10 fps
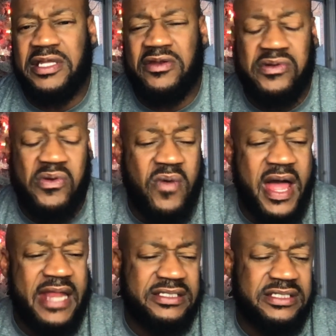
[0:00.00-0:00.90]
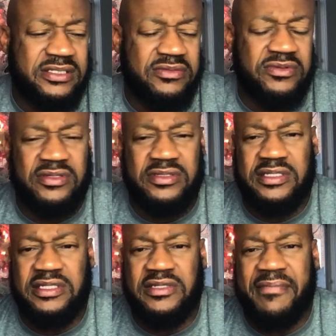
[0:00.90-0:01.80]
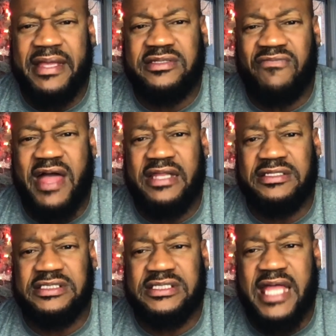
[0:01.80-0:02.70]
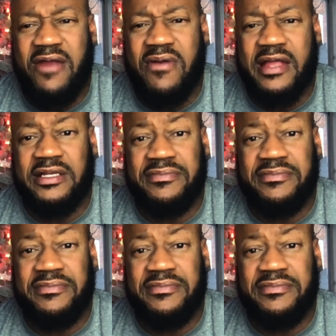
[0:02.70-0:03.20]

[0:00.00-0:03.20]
I don't know why the domestic violence has skyrocketed,